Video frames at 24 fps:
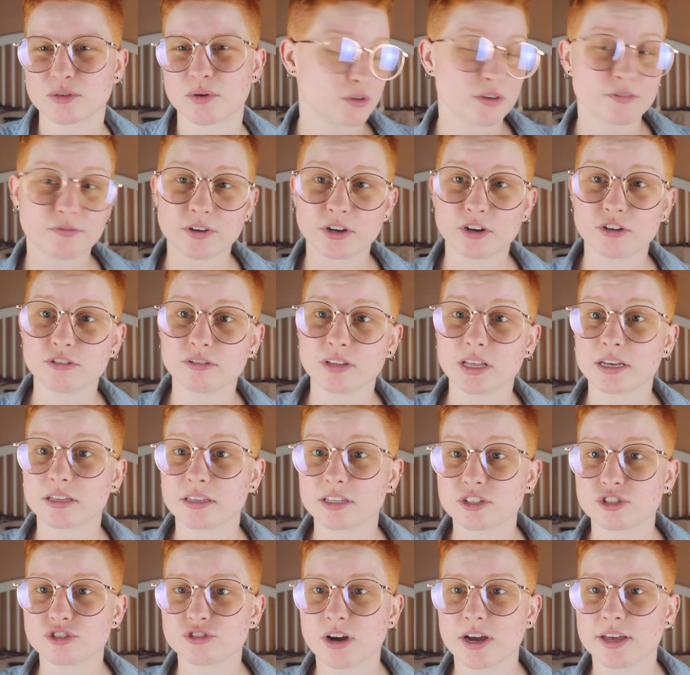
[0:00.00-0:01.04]
So I figured like
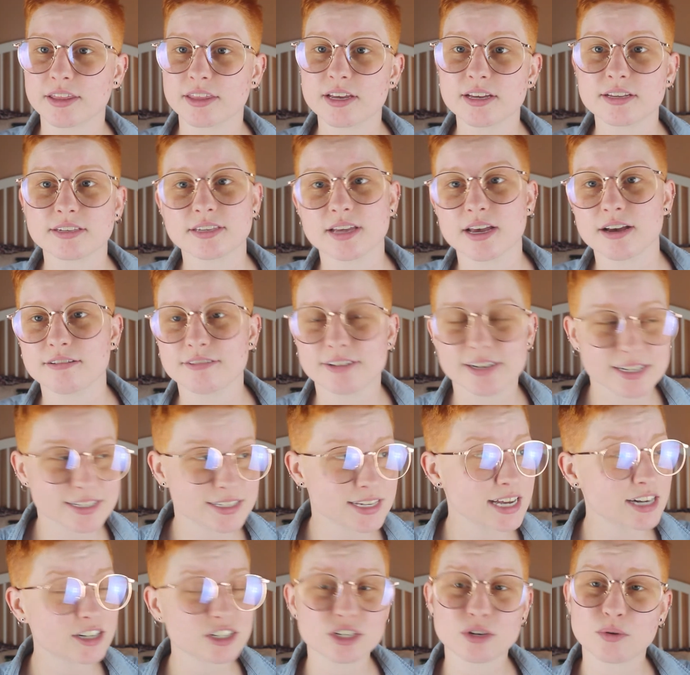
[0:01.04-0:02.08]
let's try this out, and
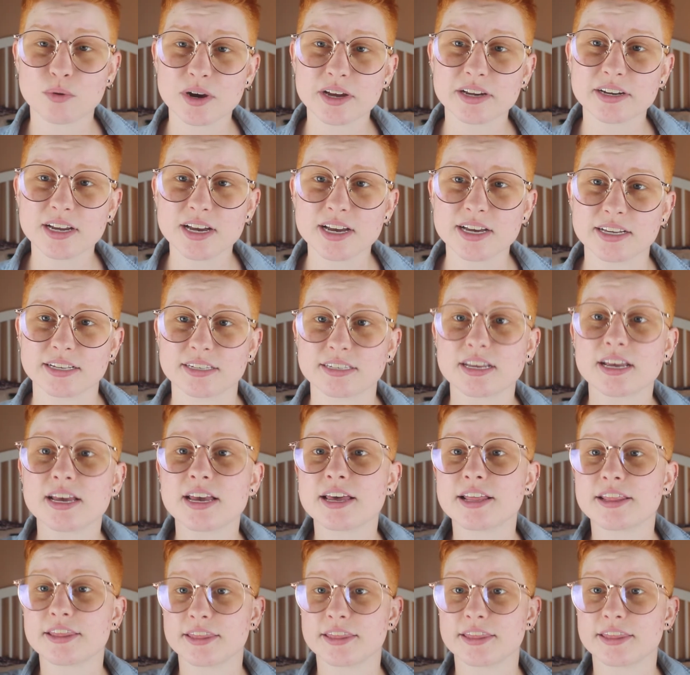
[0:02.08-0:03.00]
it's actually quite nice.